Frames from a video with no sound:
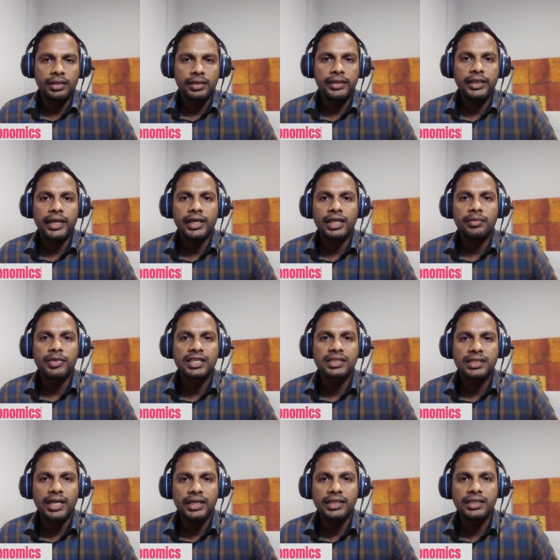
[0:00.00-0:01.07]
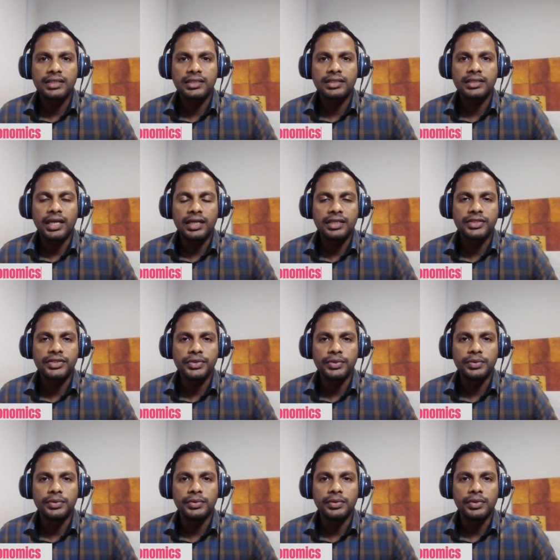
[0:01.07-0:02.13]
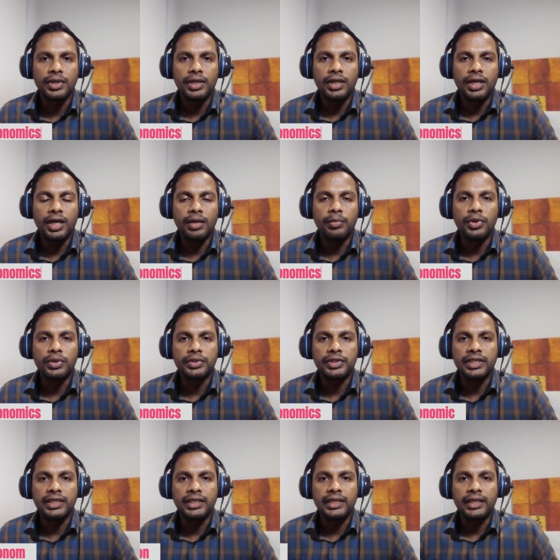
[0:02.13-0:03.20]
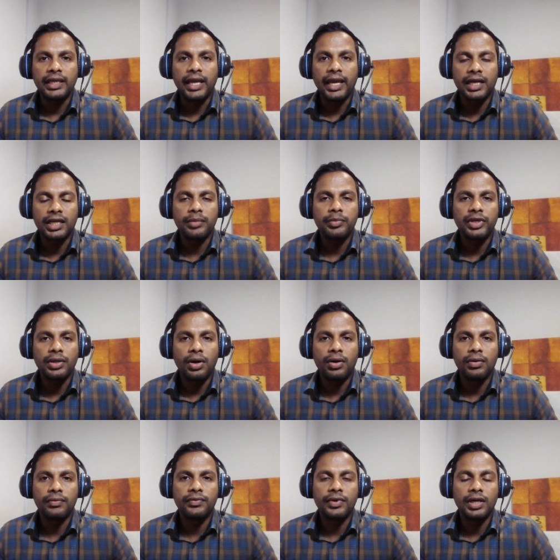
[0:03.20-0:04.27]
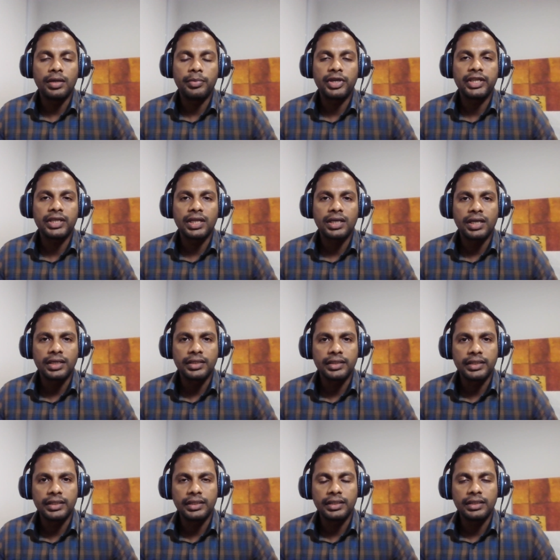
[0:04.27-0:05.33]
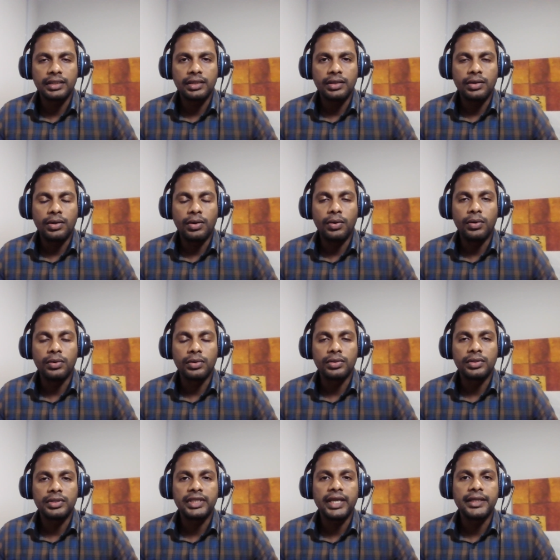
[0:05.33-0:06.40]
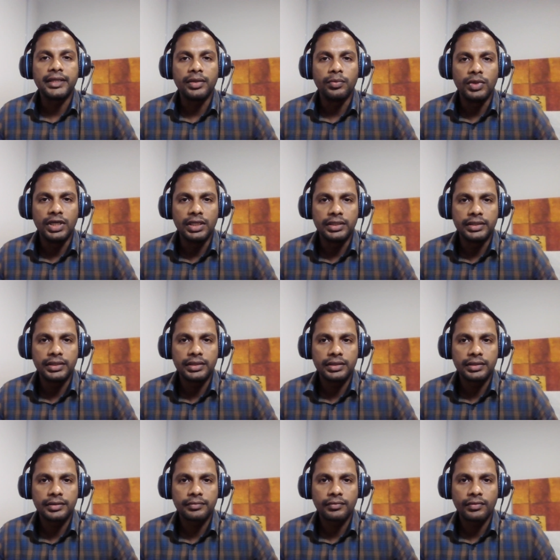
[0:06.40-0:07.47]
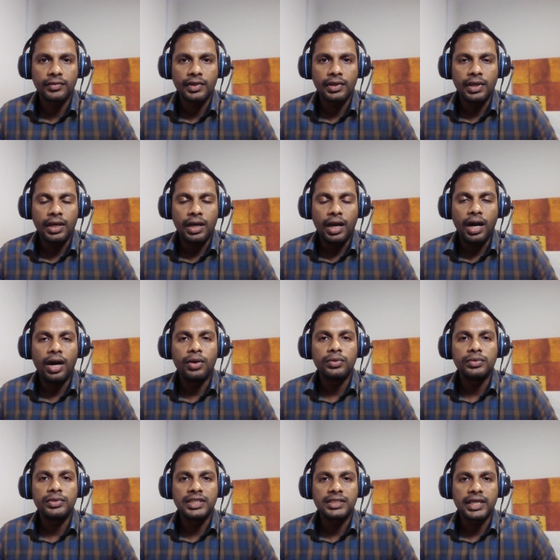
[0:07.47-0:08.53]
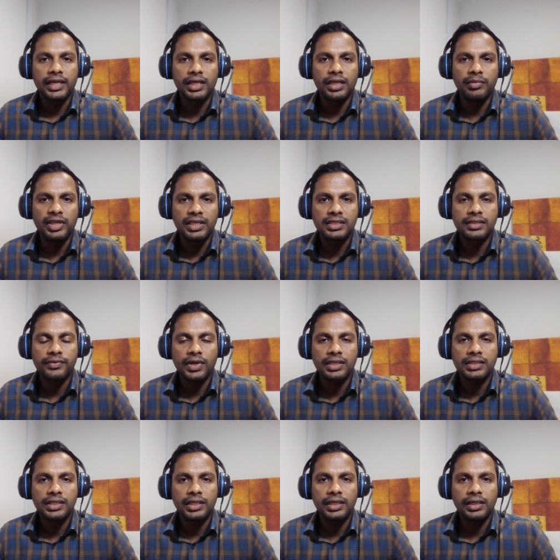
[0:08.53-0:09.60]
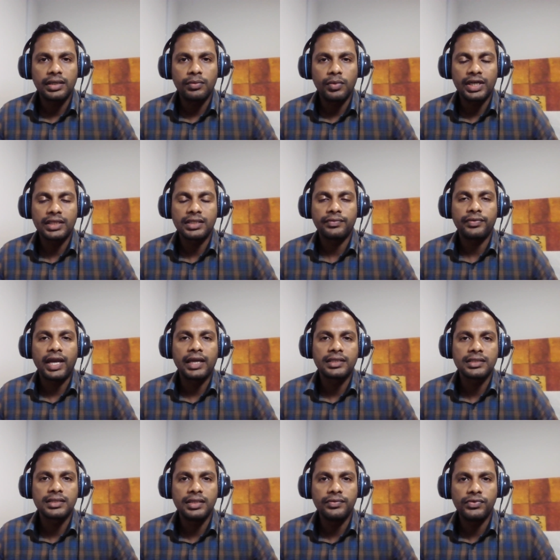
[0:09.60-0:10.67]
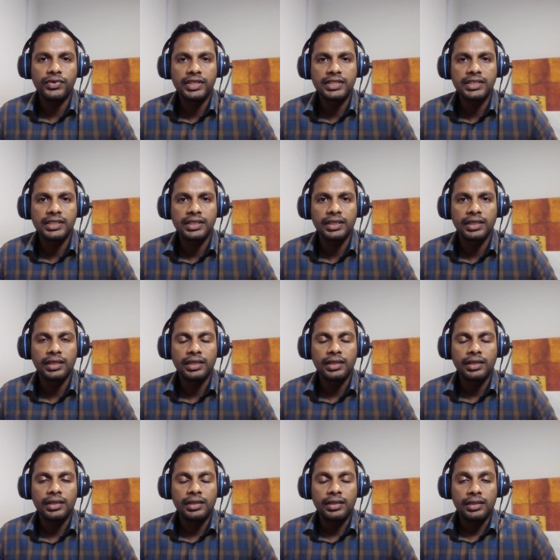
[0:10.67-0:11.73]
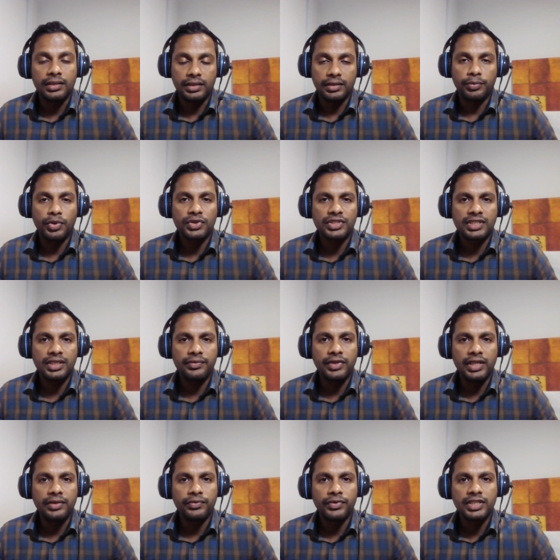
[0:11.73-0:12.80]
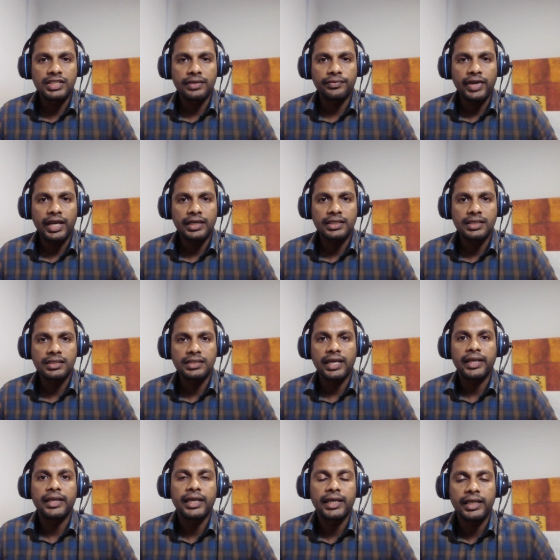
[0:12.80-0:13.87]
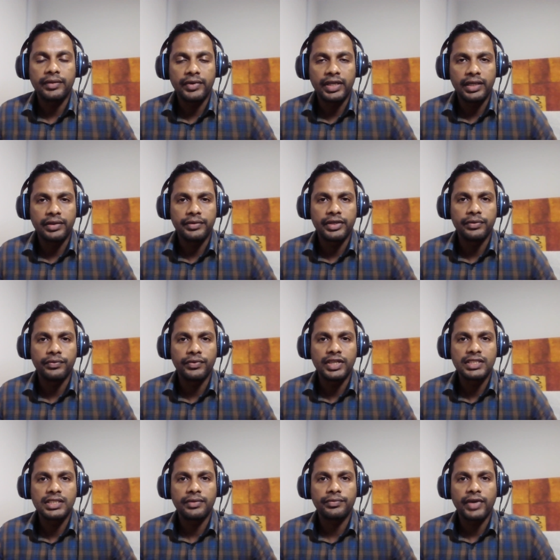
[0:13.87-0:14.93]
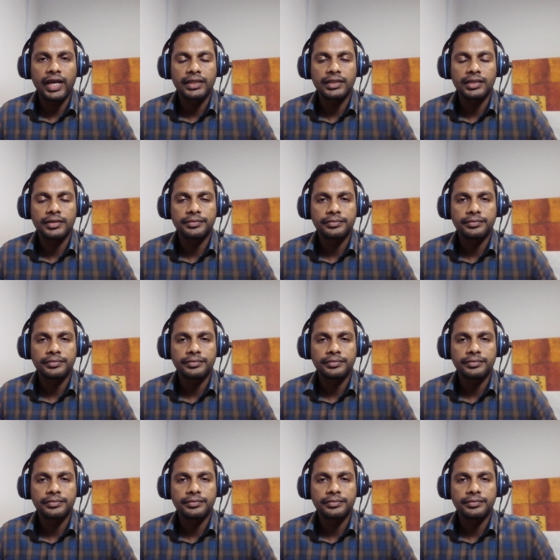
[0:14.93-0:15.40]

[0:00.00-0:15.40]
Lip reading: The economic studies tells you about the economy of a particular country or the entire world. How this economy is functioning, what are the factors influencing the positively influencing factors and negatively influencing factor.